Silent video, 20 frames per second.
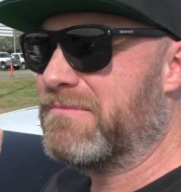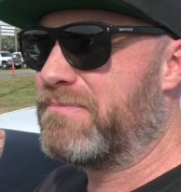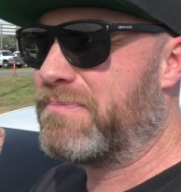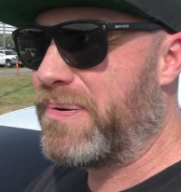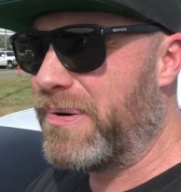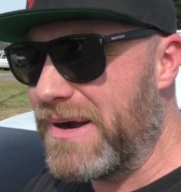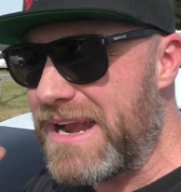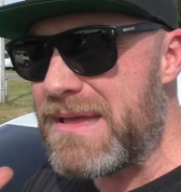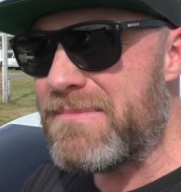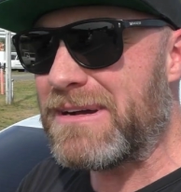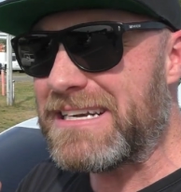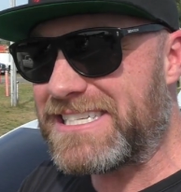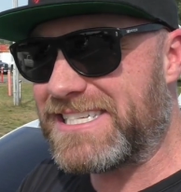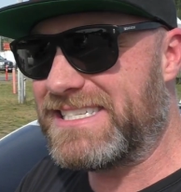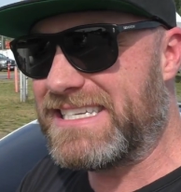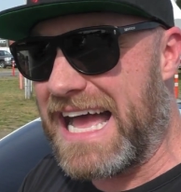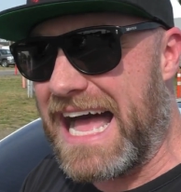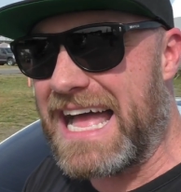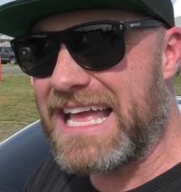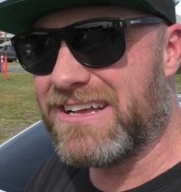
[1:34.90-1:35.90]
pretty much
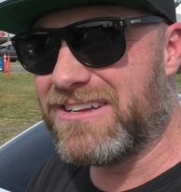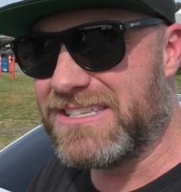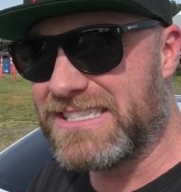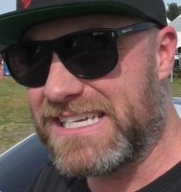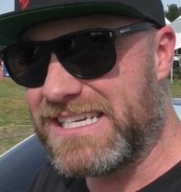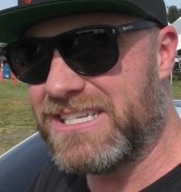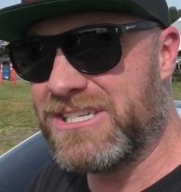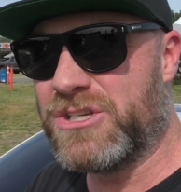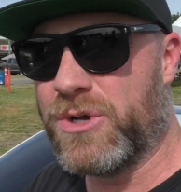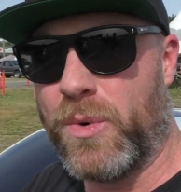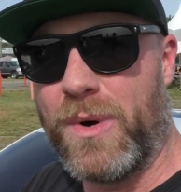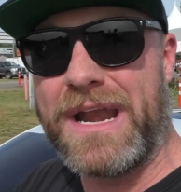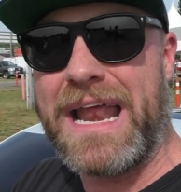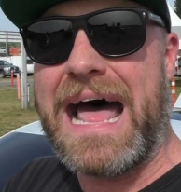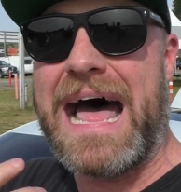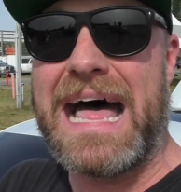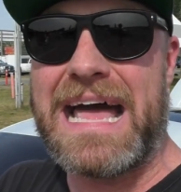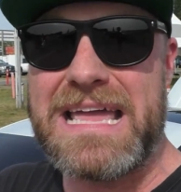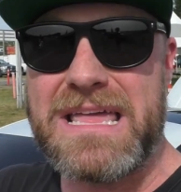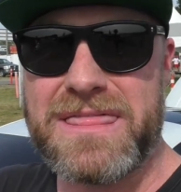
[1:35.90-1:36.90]
dialed into what
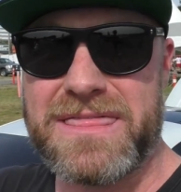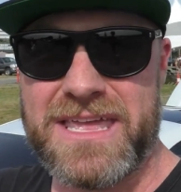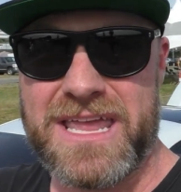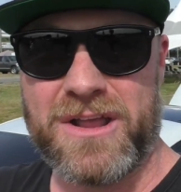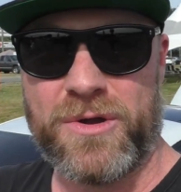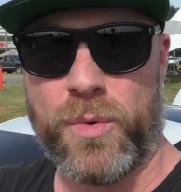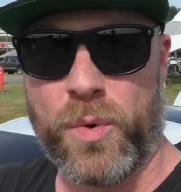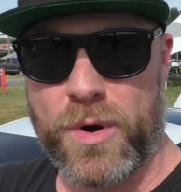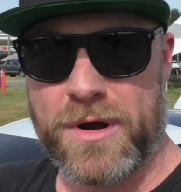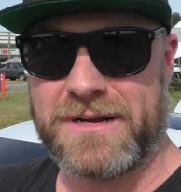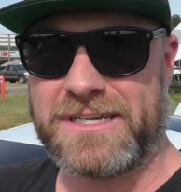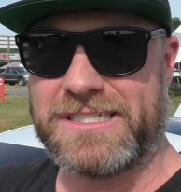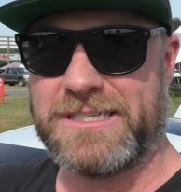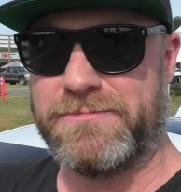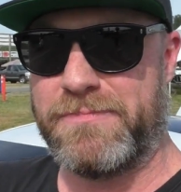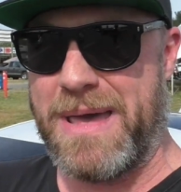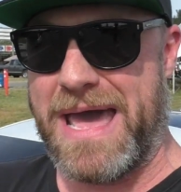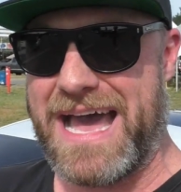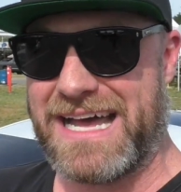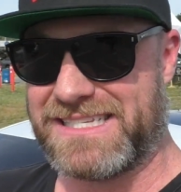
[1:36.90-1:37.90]
I think works
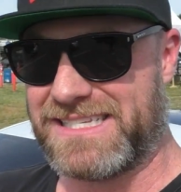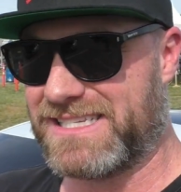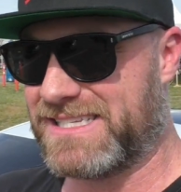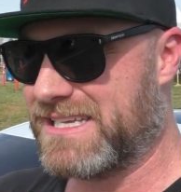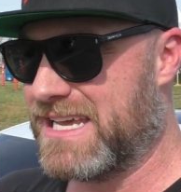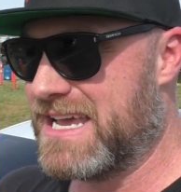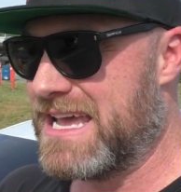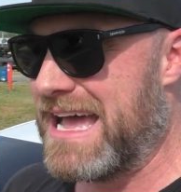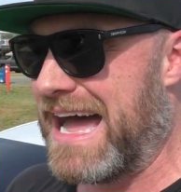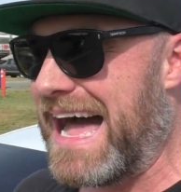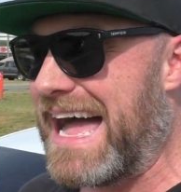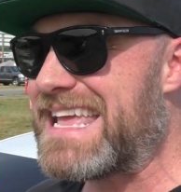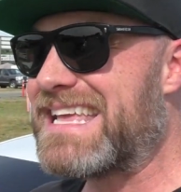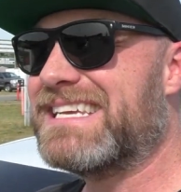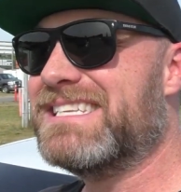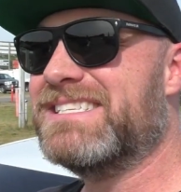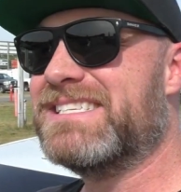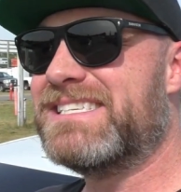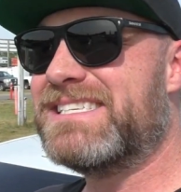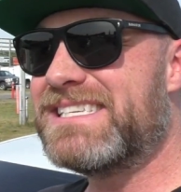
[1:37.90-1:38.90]
best. I
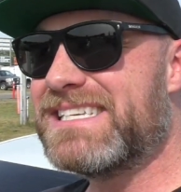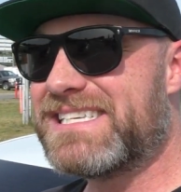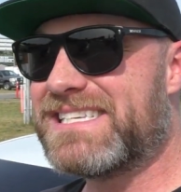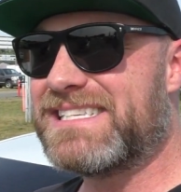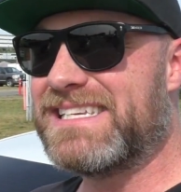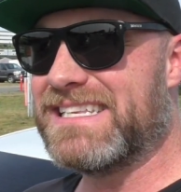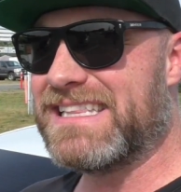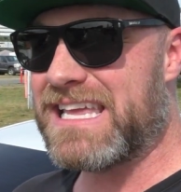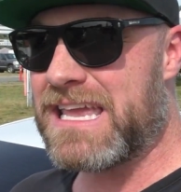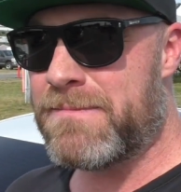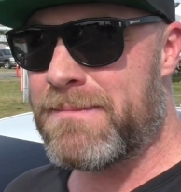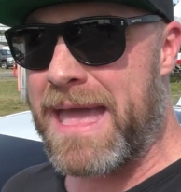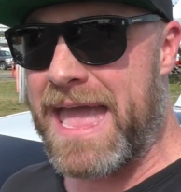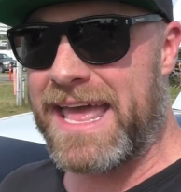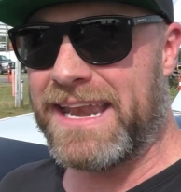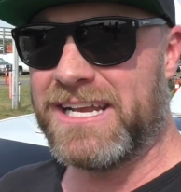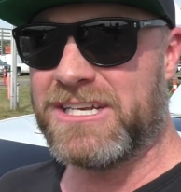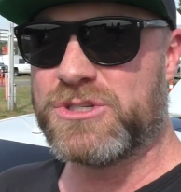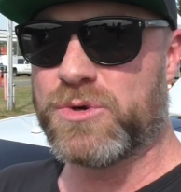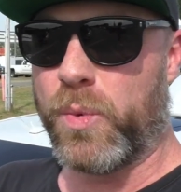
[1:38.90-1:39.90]
consistently
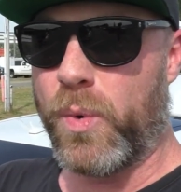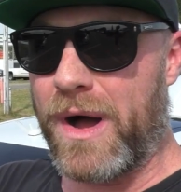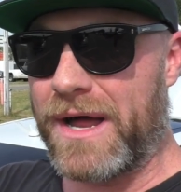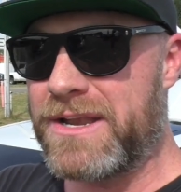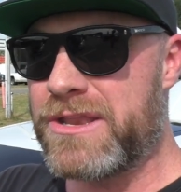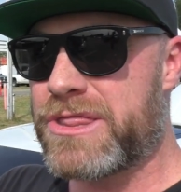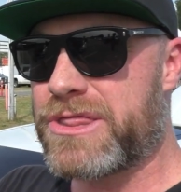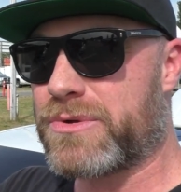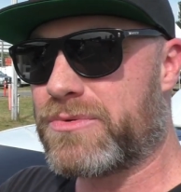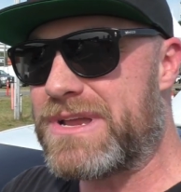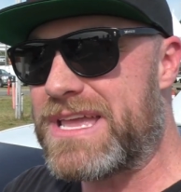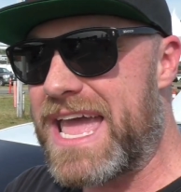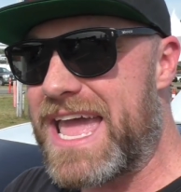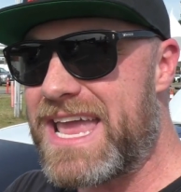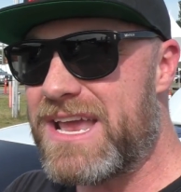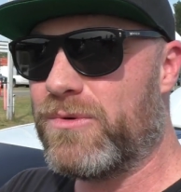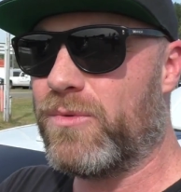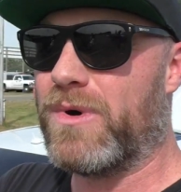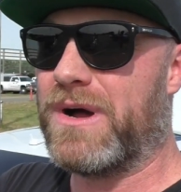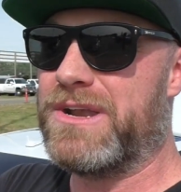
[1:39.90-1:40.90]
manage
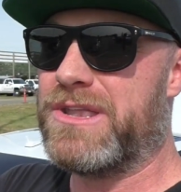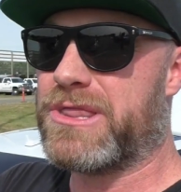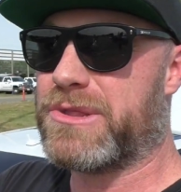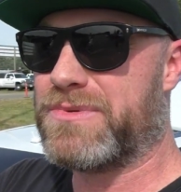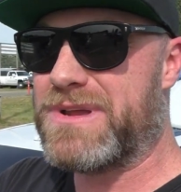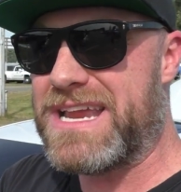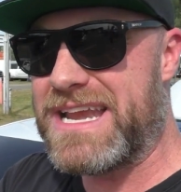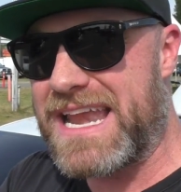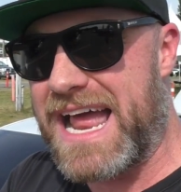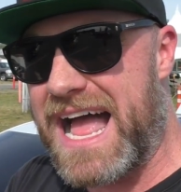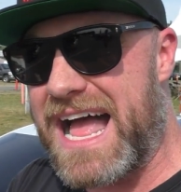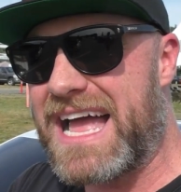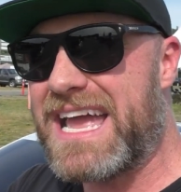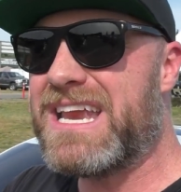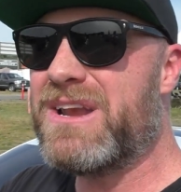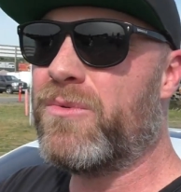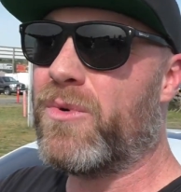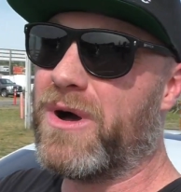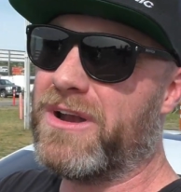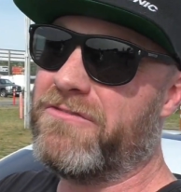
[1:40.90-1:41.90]
138,
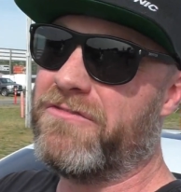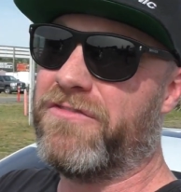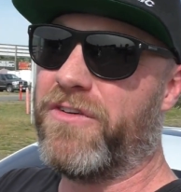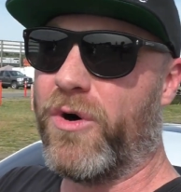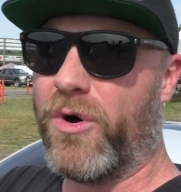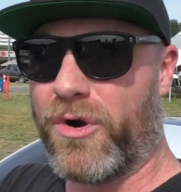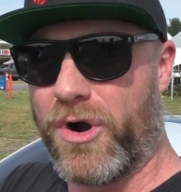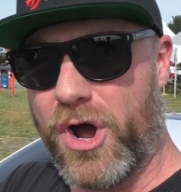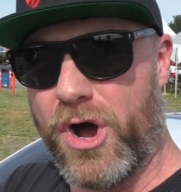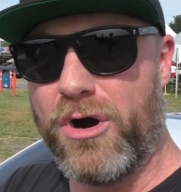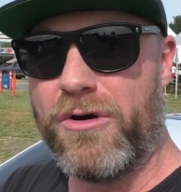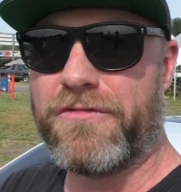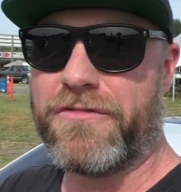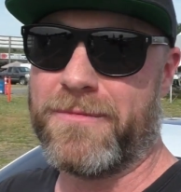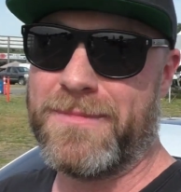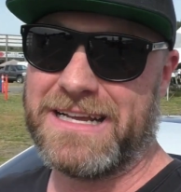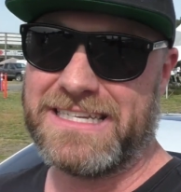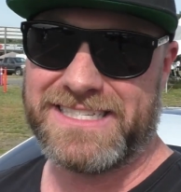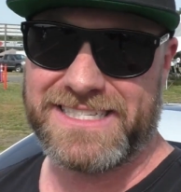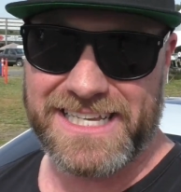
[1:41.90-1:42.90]
139, 140 for
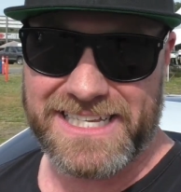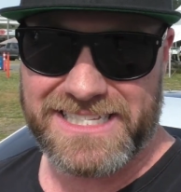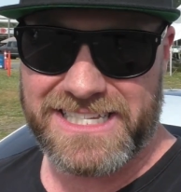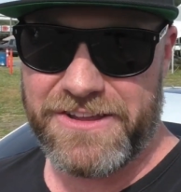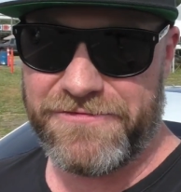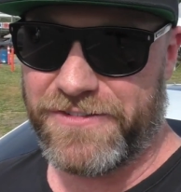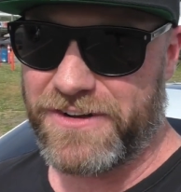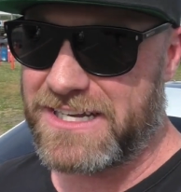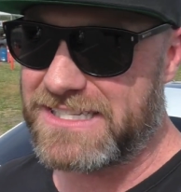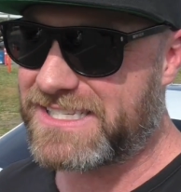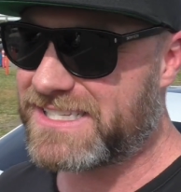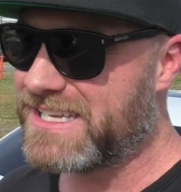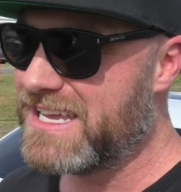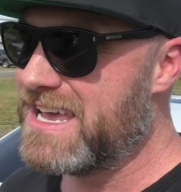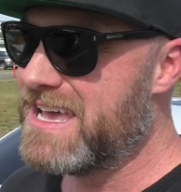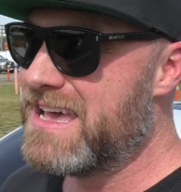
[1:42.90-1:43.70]
my 60 foots.